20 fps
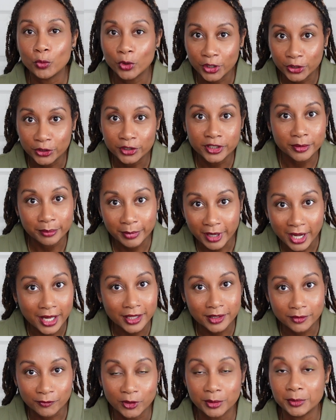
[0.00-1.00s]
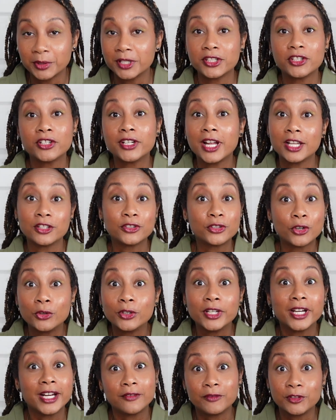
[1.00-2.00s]
where you can buy them from, because they're not sold
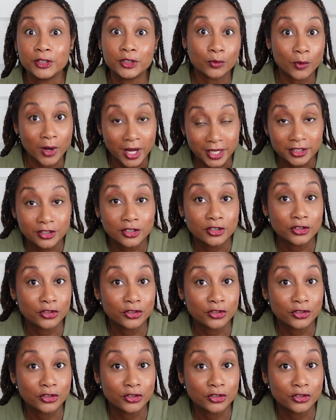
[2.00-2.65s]
at every Swatch